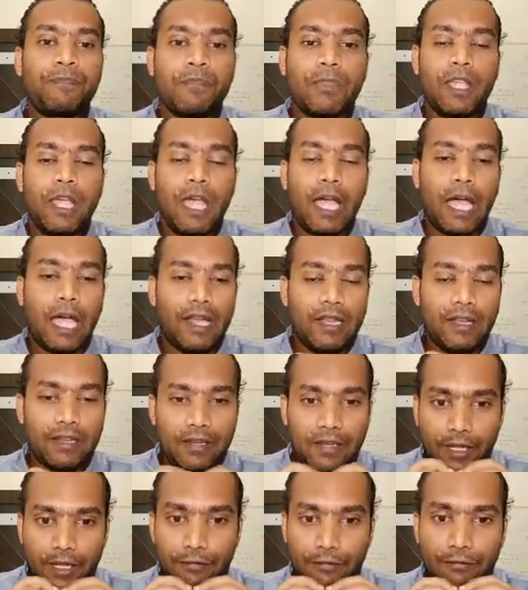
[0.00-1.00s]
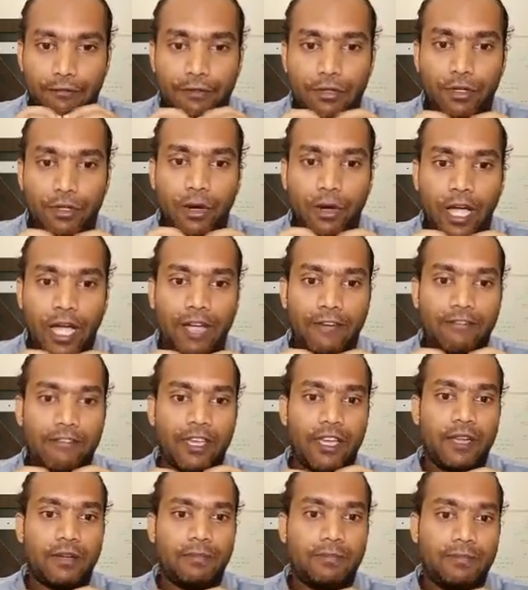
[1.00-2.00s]
And if you have
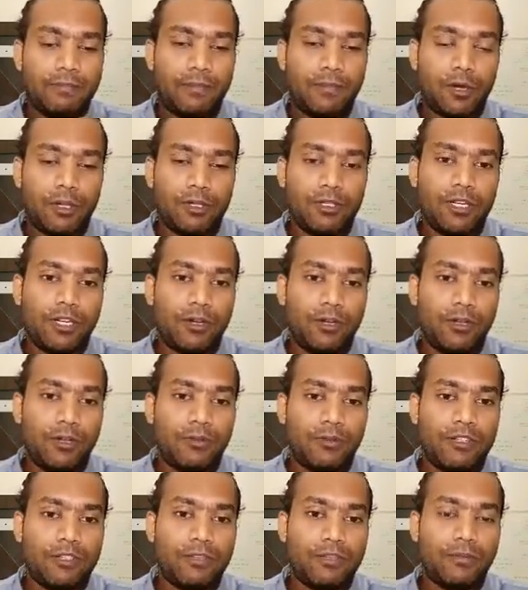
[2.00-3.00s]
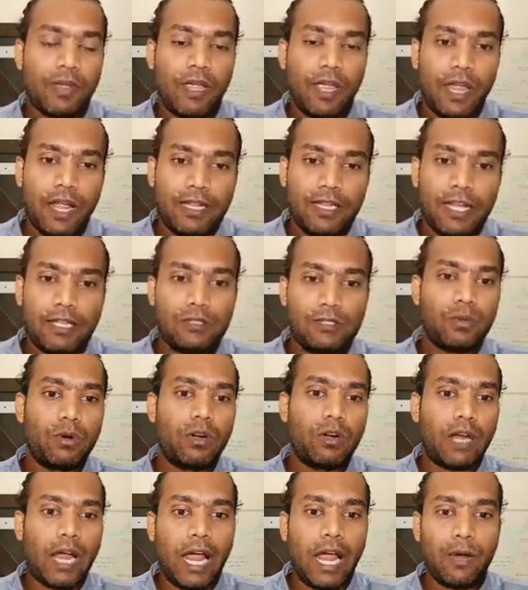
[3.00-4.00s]
that project on your resume, and that's
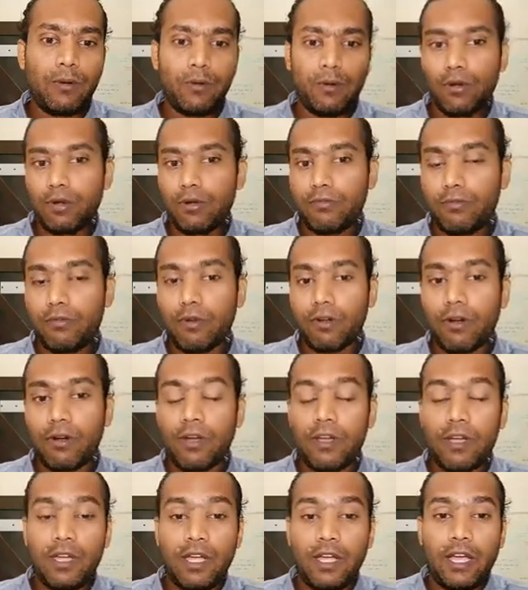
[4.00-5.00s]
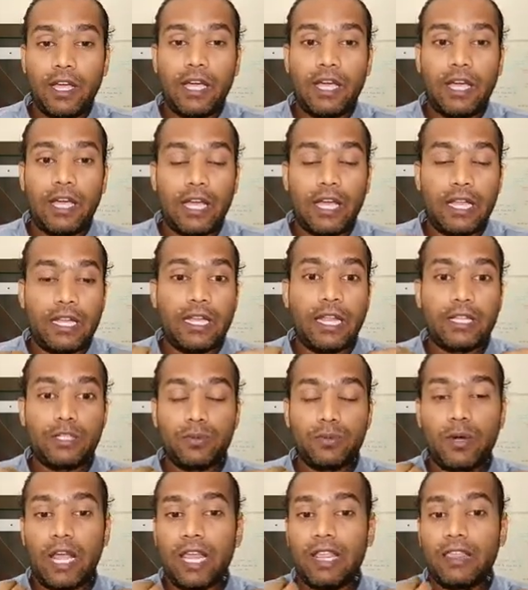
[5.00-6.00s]
what I would look for, that's
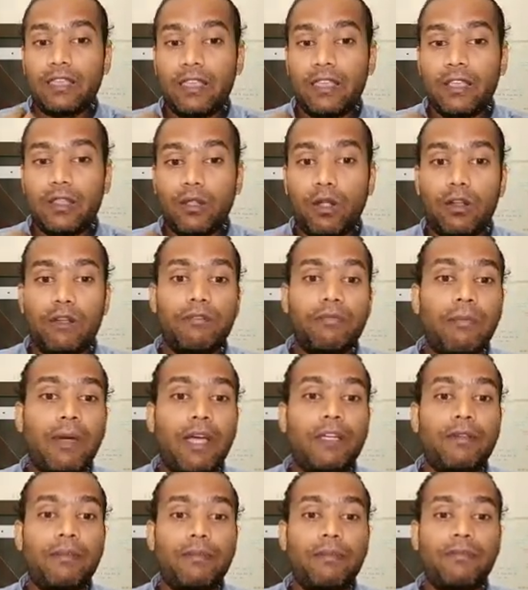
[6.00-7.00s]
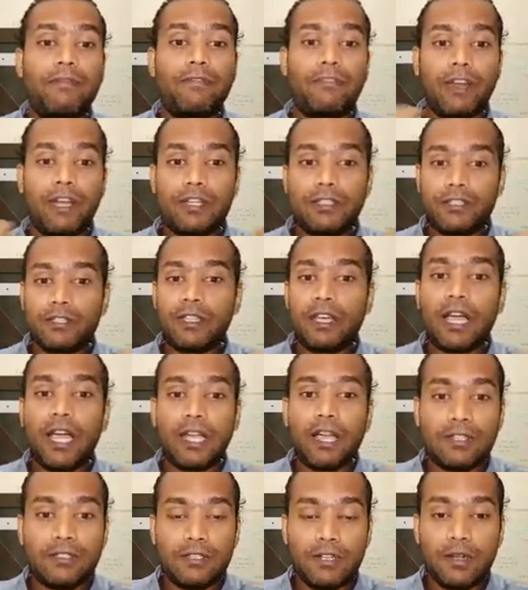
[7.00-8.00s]
what I think a lot of my friends in the
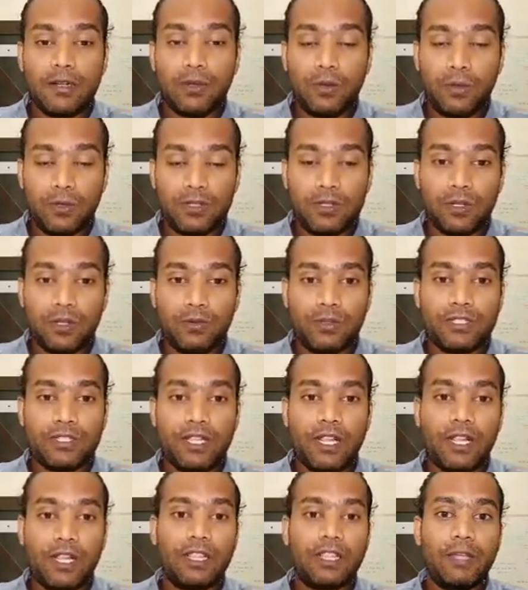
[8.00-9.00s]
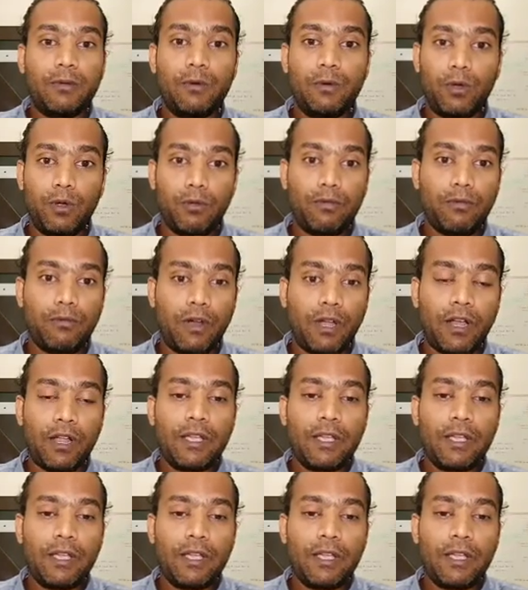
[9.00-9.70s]
hiring circle was always telling, they would look for it.